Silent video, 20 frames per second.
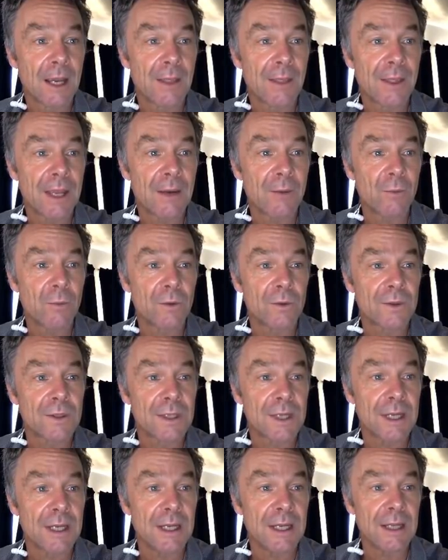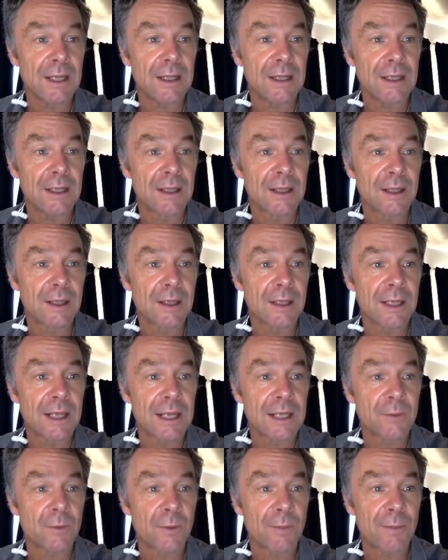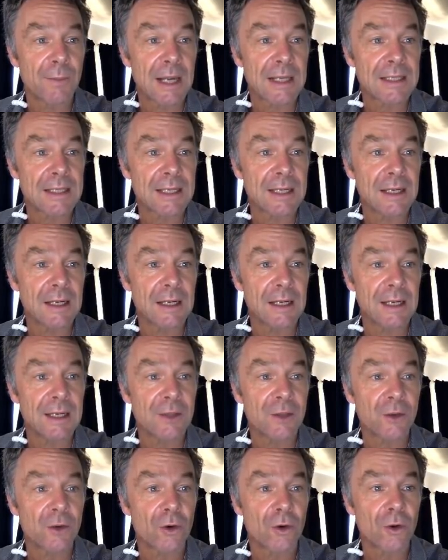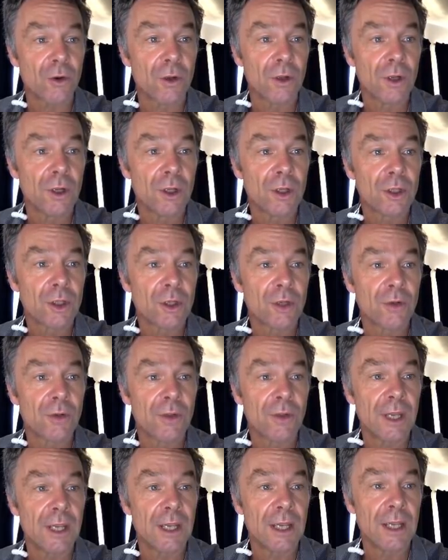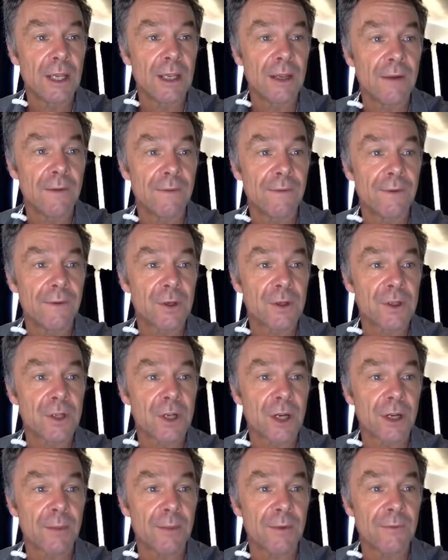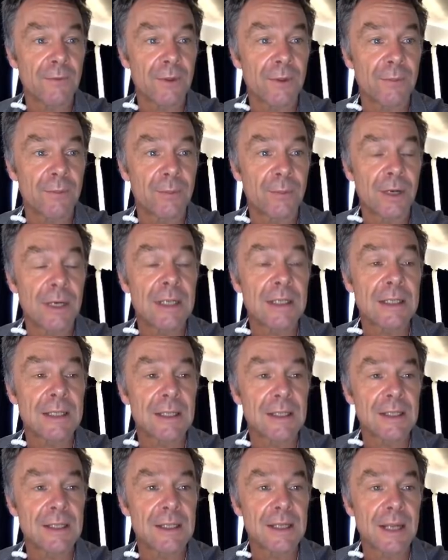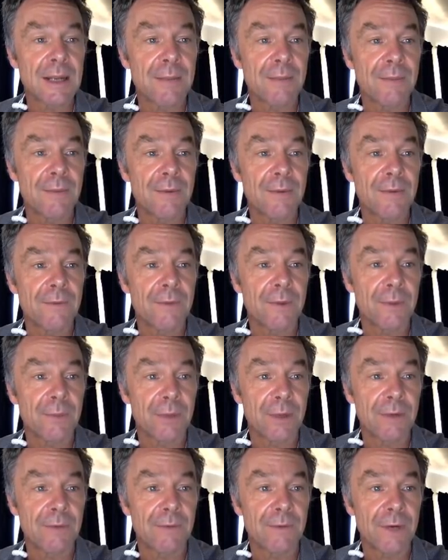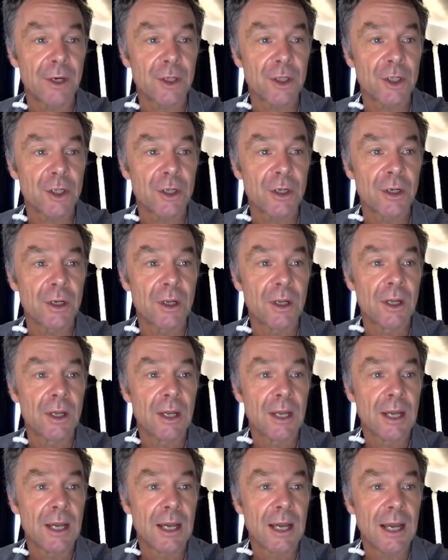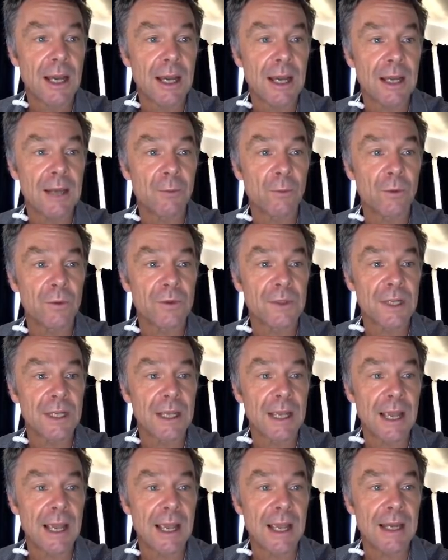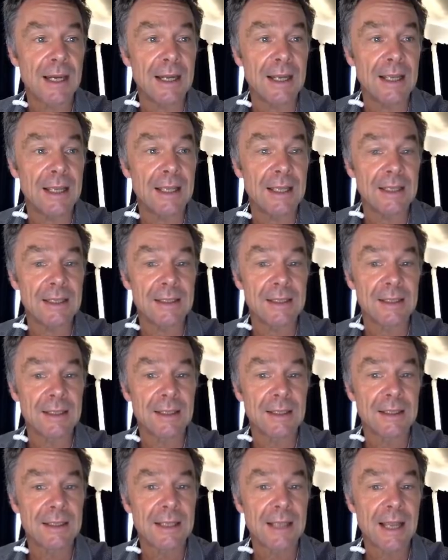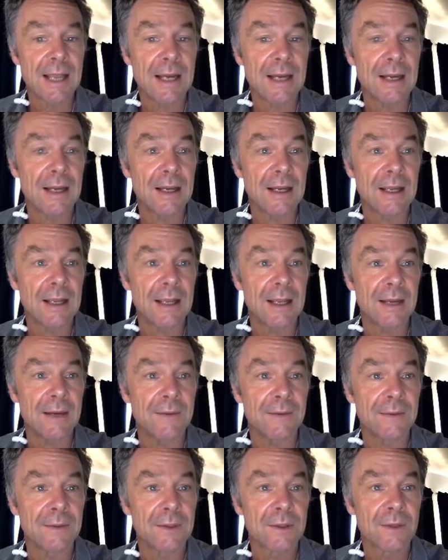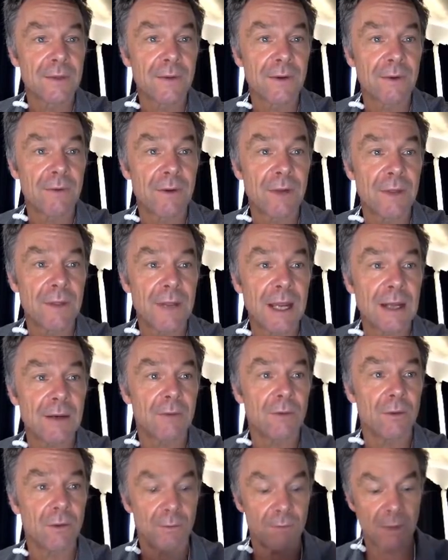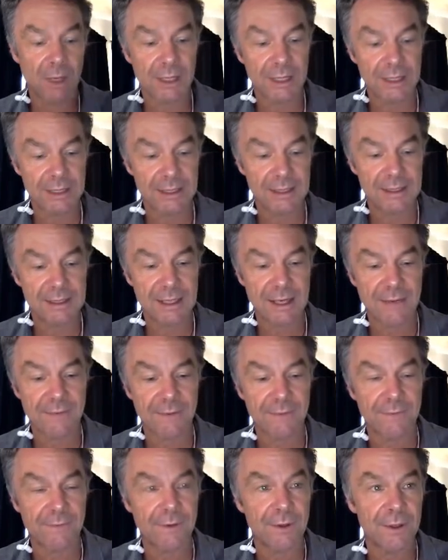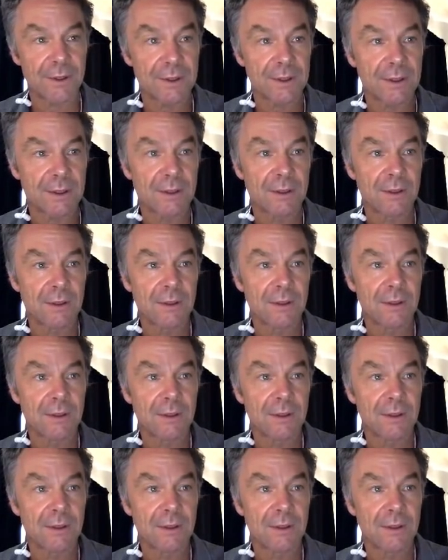And then we'll see in the third case we're passing in a literal to the first argument for the print statement, for the print function, and we'll see n is 10 again. So if I run that, oh, I need to save it first.